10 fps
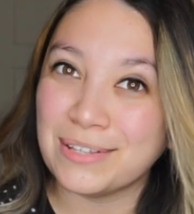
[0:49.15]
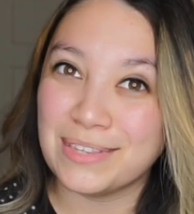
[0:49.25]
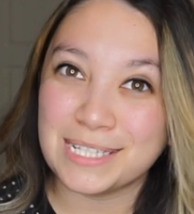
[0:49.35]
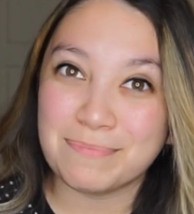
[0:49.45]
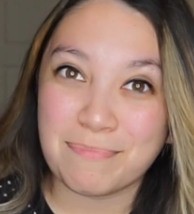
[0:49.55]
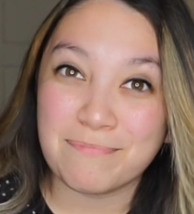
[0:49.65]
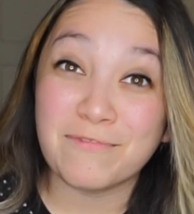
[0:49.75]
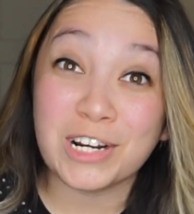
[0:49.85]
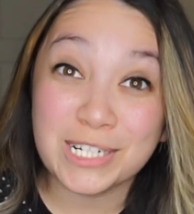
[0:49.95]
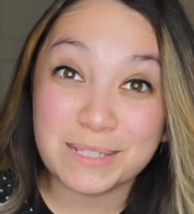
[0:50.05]
So this
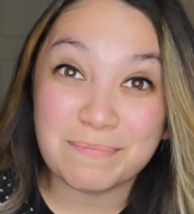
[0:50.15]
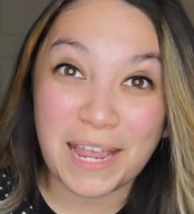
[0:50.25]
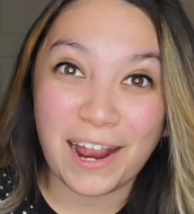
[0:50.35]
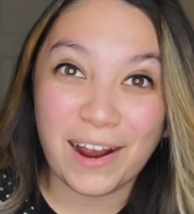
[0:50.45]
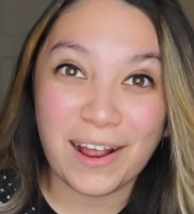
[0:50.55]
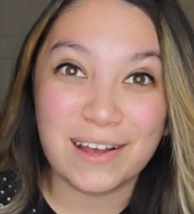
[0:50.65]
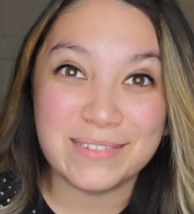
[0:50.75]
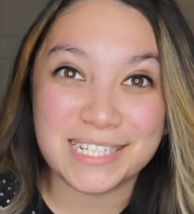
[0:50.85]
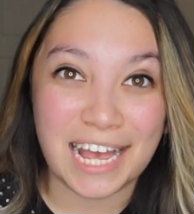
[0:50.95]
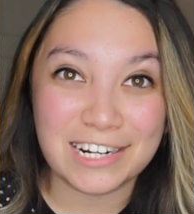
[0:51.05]
first pair
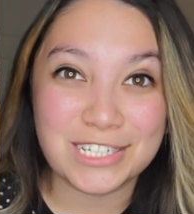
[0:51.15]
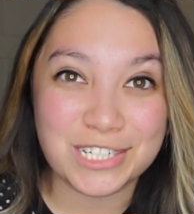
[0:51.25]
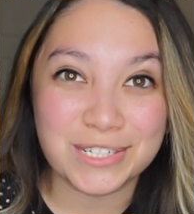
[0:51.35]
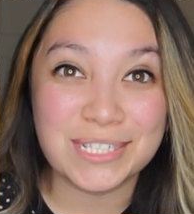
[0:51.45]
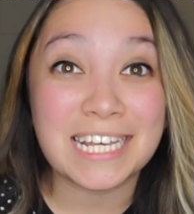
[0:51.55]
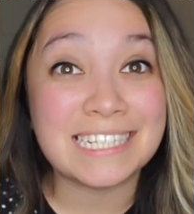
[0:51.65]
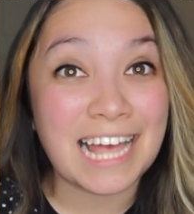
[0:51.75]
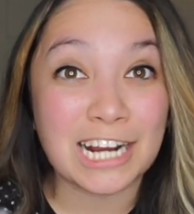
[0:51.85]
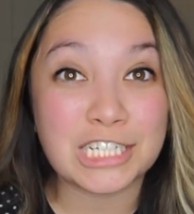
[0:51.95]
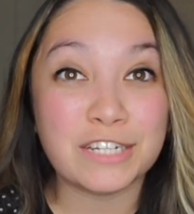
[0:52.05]
of designer shoes is
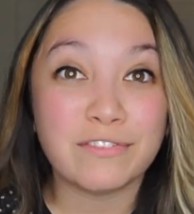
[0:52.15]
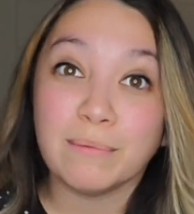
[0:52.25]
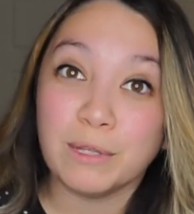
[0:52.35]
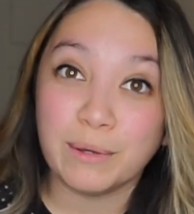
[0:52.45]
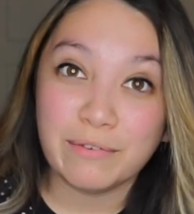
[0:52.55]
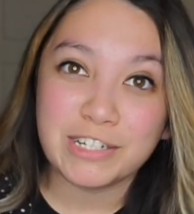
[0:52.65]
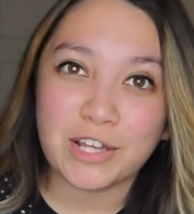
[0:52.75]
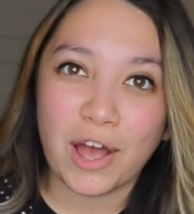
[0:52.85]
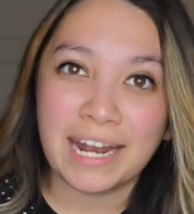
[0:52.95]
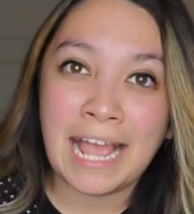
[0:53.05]
actually from Louis
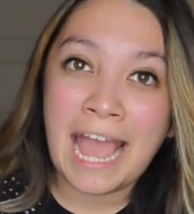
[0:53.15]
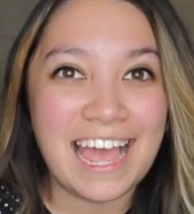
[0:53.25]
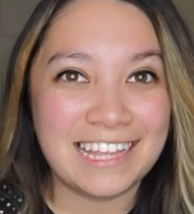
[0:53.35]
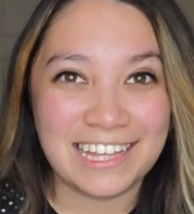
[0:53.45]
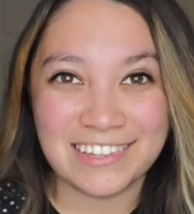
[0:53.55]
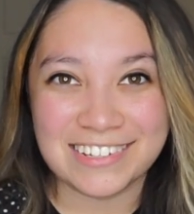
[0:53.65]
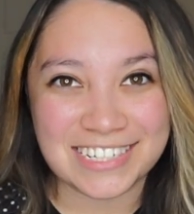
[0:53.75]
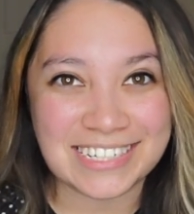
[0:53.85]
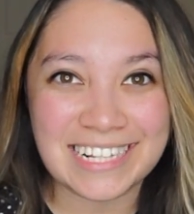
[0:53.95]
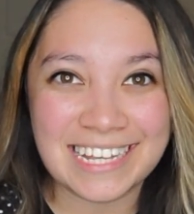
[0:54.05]
Vuitton, and they look
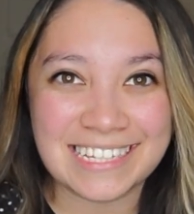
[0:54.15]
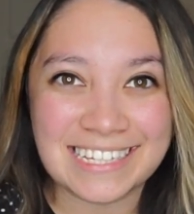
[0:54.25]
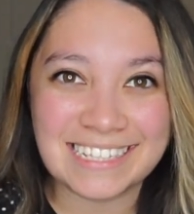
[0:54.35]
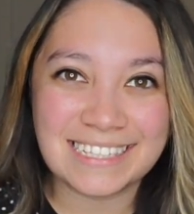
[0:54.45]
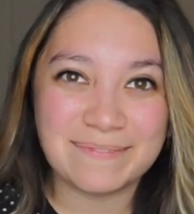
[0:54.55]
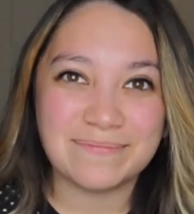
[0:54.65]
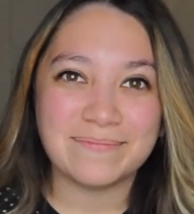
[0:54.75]
just like this.